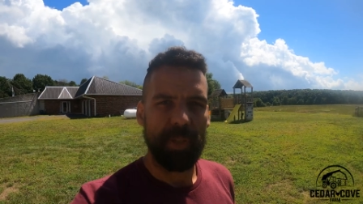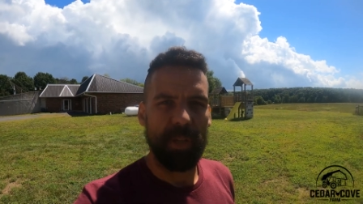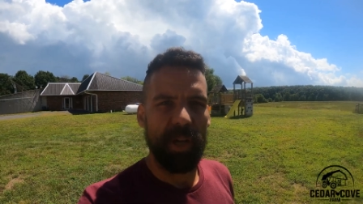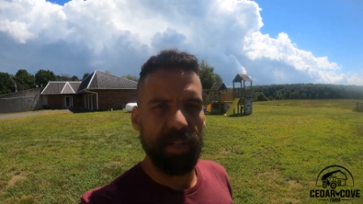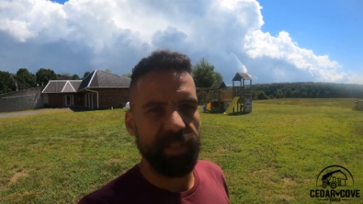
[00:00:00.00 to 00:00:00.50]

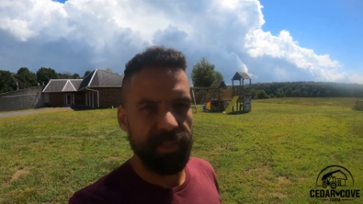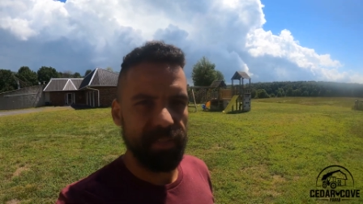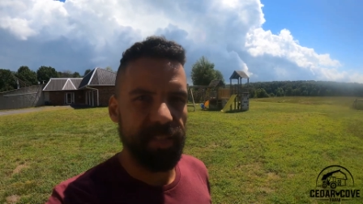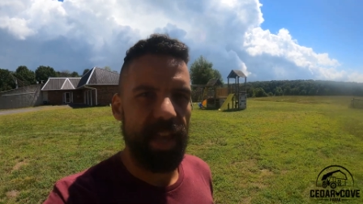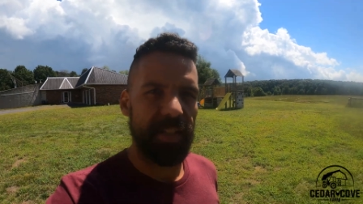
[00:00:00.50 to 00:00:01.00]
All right, it's
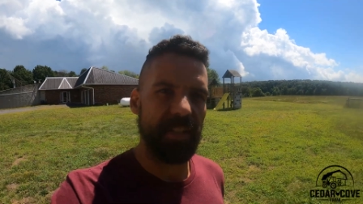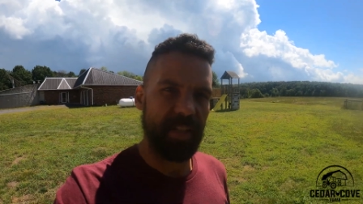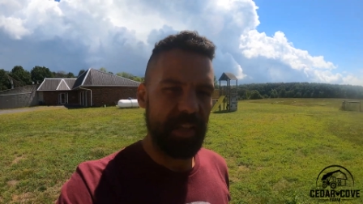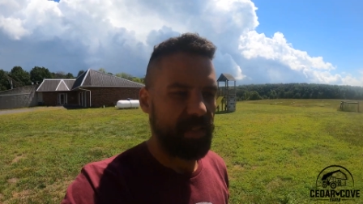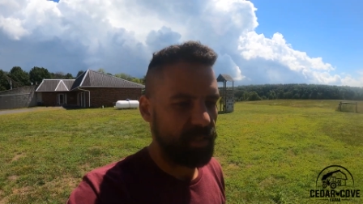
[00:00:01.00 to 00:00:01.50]

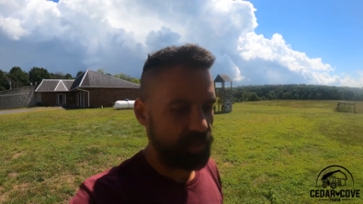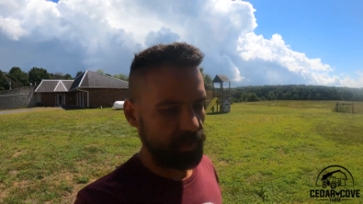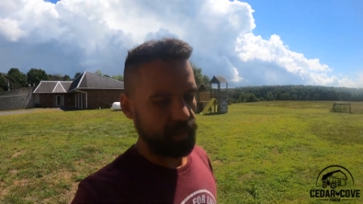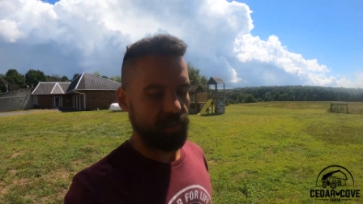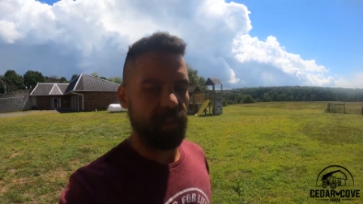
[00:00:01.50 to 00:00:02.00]
Saturday,
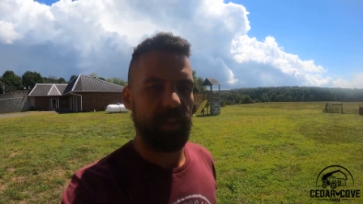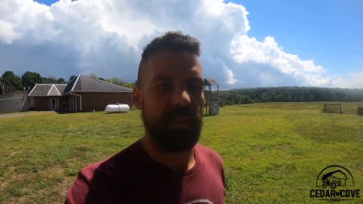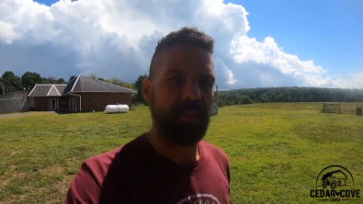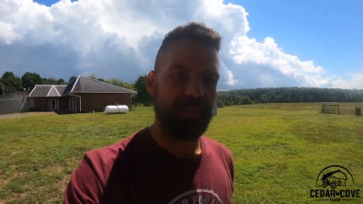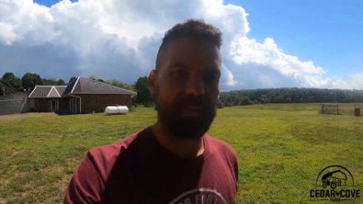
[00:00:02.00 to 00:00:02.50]

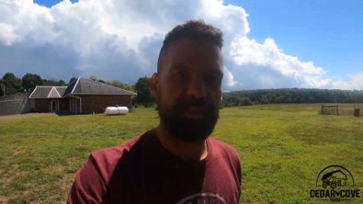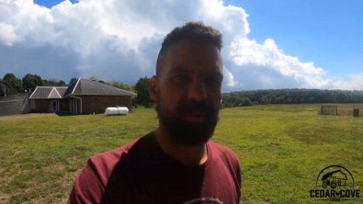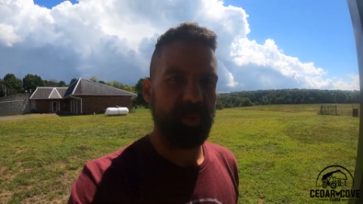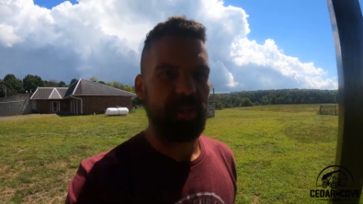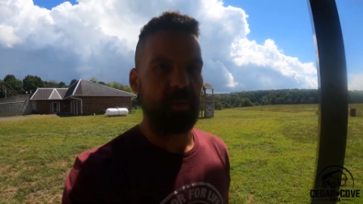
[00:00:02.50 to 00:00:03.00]

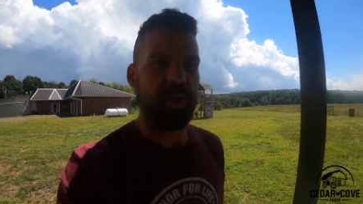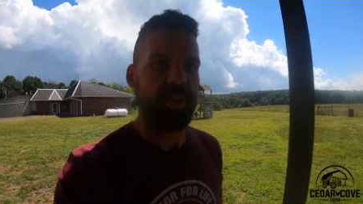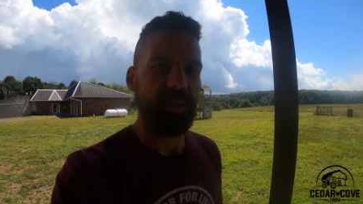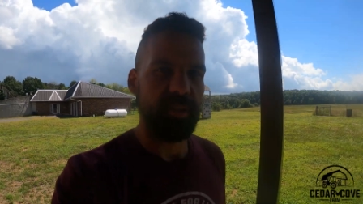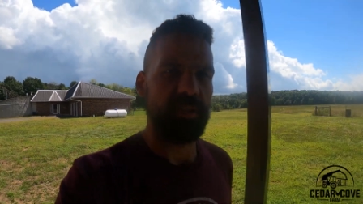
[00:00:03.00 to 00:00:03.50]
still week
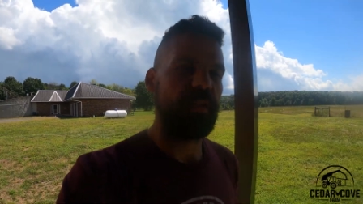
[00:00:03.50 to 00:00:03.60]
1,